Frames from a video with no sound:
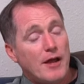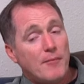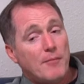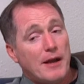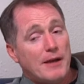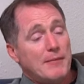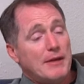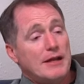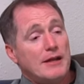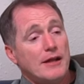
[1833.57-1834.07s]

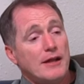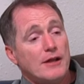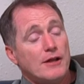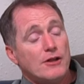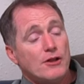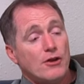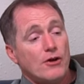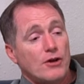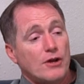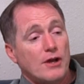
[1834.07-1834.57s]
But I mean,
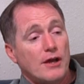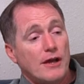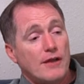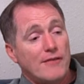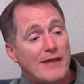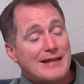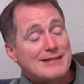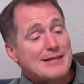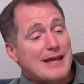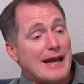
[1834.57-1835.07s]
look,
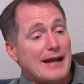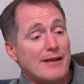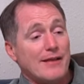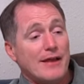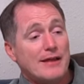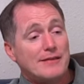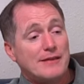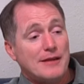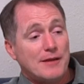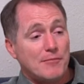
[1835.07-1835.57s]
that's kind of
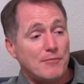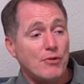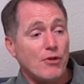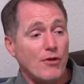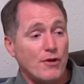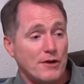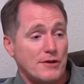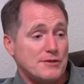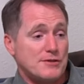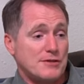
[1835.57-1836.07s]
like the
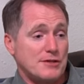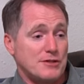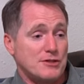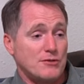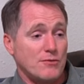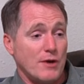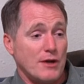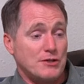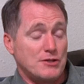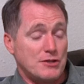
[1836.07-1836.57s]
employer
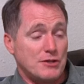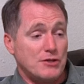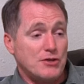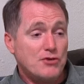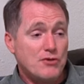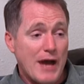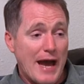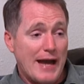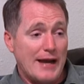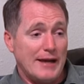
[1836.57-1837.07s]
situation.
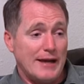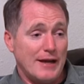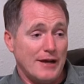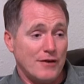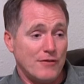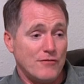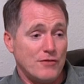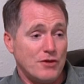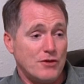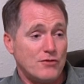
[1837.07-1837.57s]
You got an
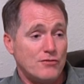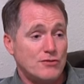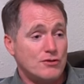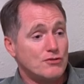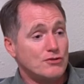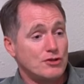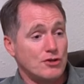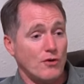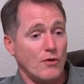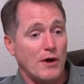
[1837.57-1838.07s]
interview, you
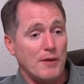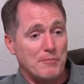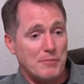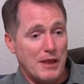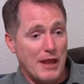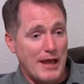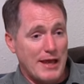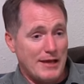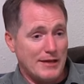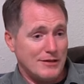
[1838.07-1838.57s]
show up
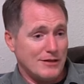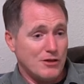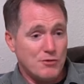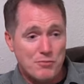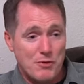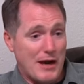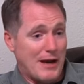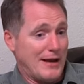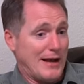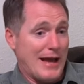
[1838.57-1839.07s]
late, you
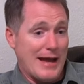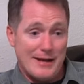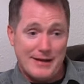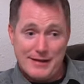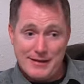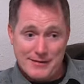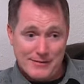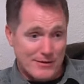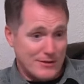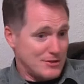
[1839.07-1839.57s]
probably not
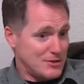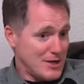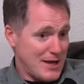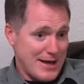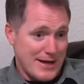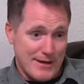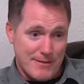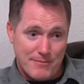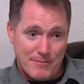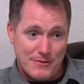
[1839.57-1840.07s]
getting the
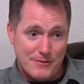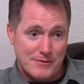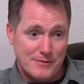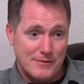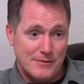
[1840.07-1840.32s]
job.